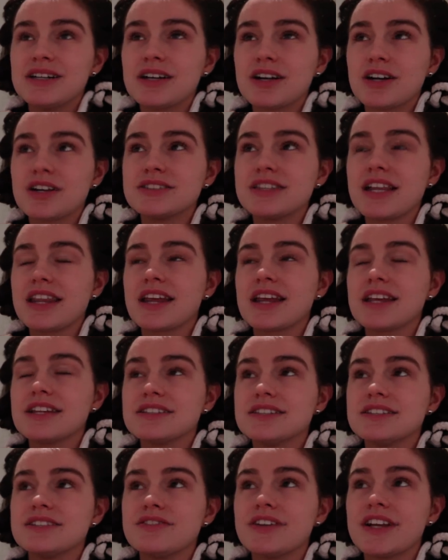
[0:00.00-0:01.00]
because I think
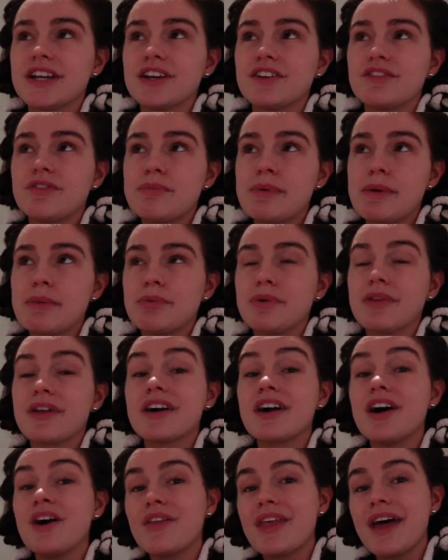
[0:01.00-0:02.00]
this is really good for people
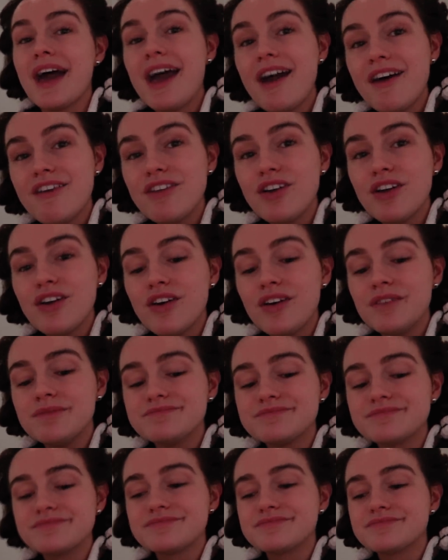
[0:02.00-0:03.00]
that curl their hair a lot
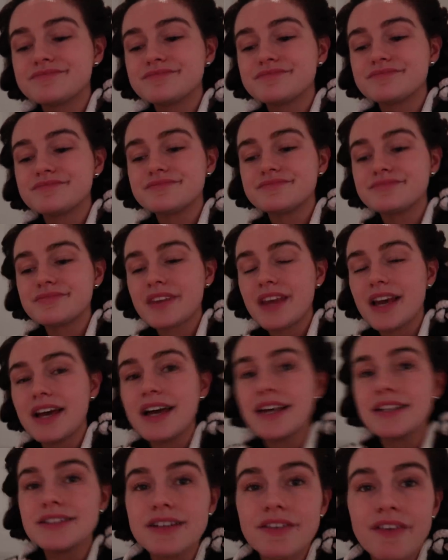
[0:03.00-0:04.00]

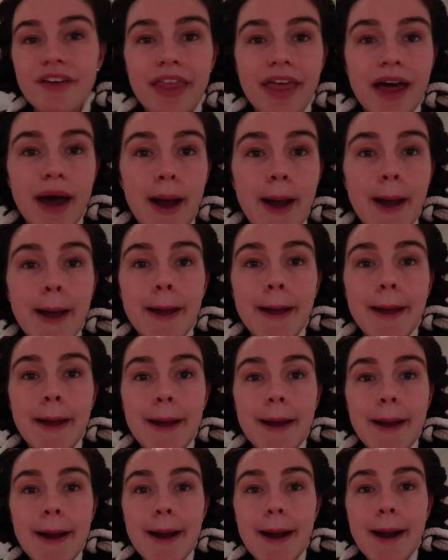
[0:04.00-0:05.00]
and stuff like that.
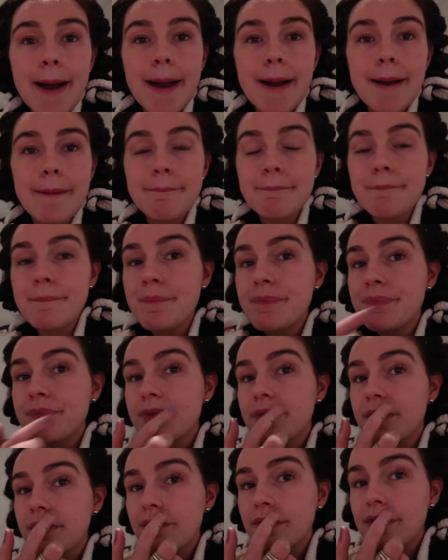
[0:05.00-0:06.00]
Um
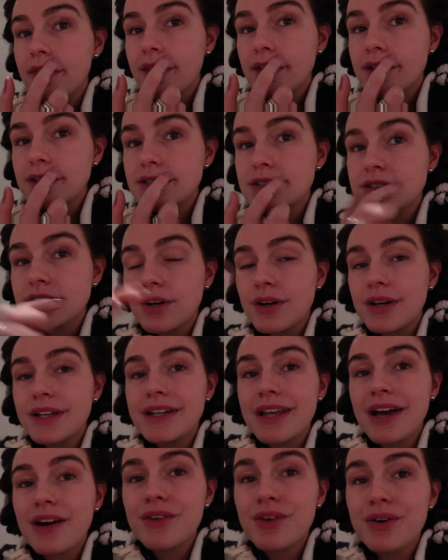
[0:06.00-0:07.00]
do we think this is
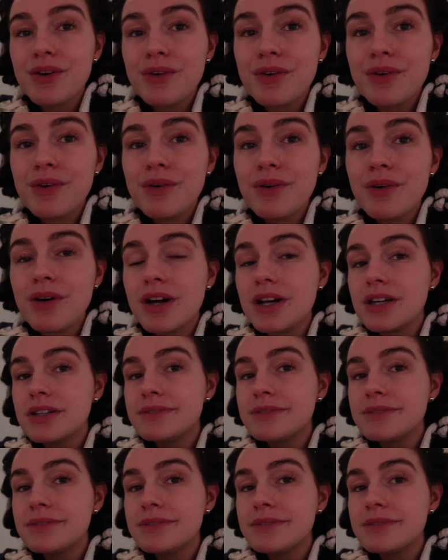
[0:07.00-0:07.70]
going down at all?